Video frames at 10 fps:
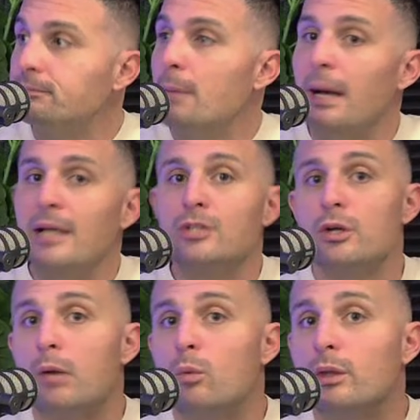based
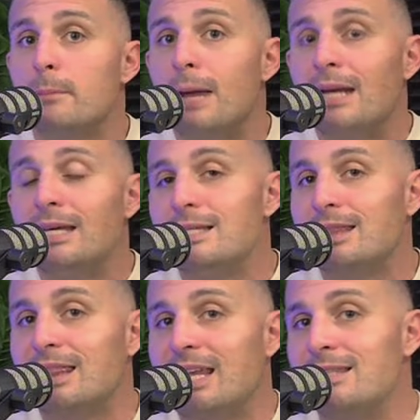on what the money
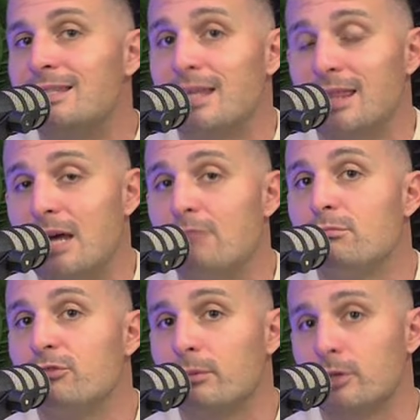is lent to them
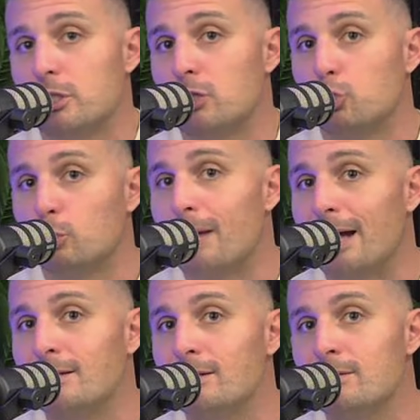from the central
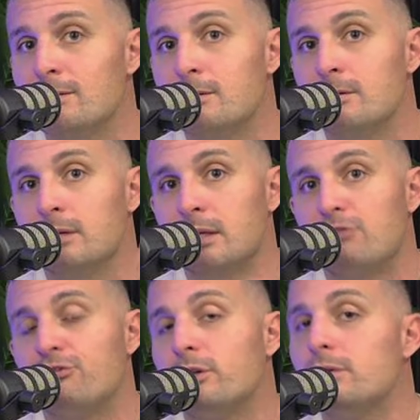banks to then
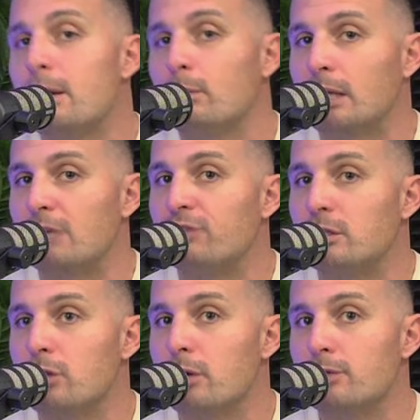figure out what that
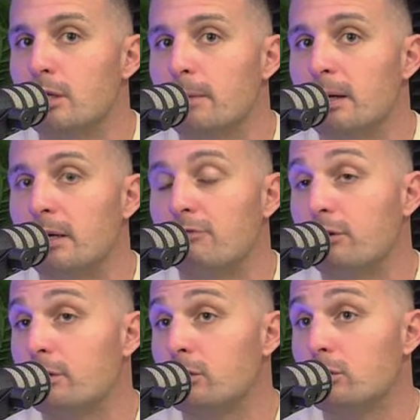fixed loan is going to be. And a
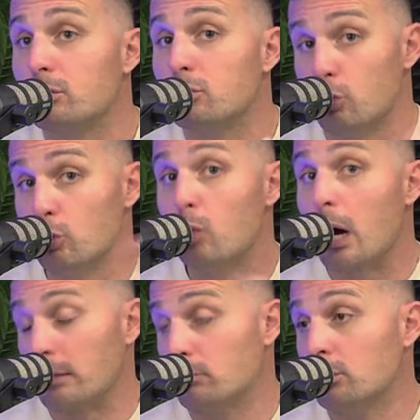very good
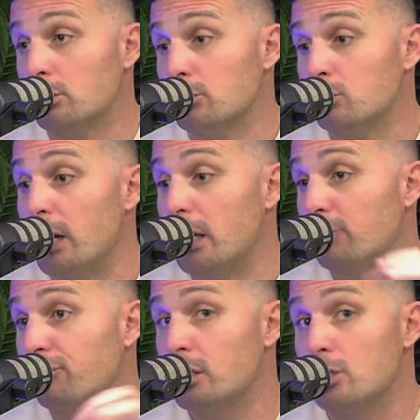one was where the
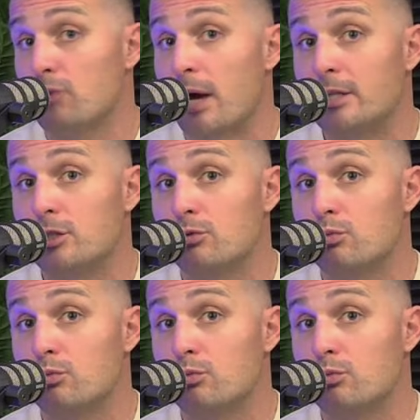fixed rates